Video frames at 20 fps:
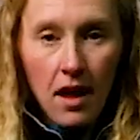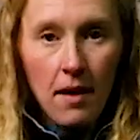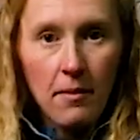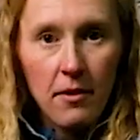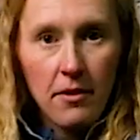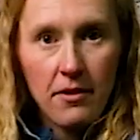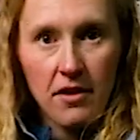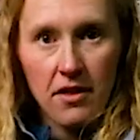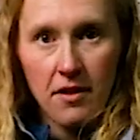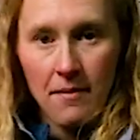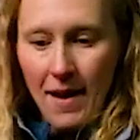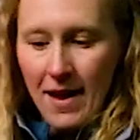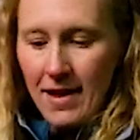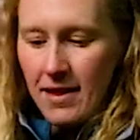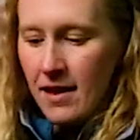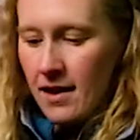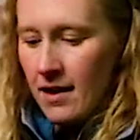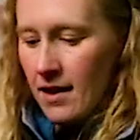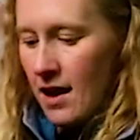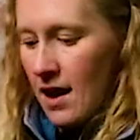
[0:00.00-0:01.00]
up, the
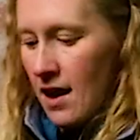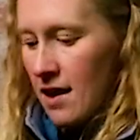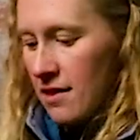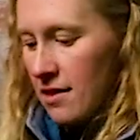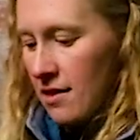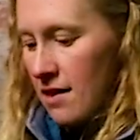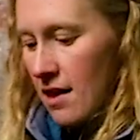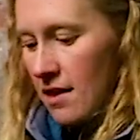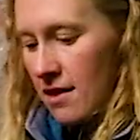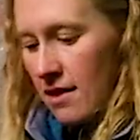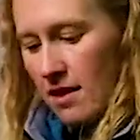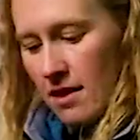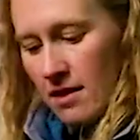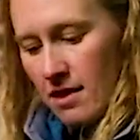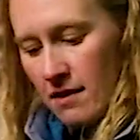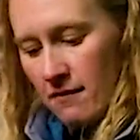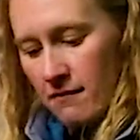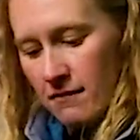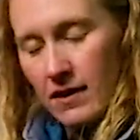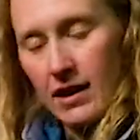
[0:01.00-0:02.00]
Dometic has this
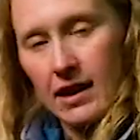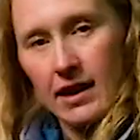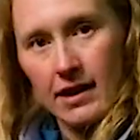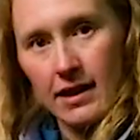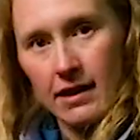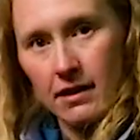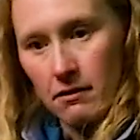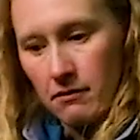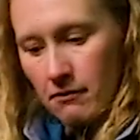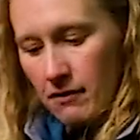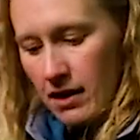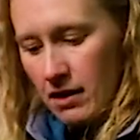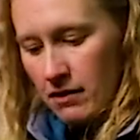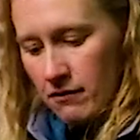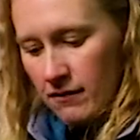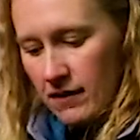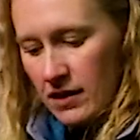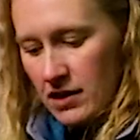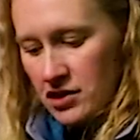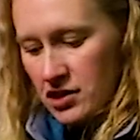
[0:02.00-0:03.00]
nifty little ring
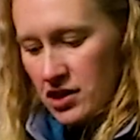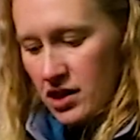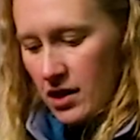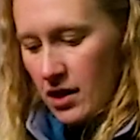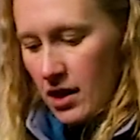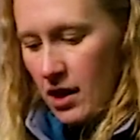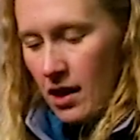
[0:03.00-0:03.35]
feature.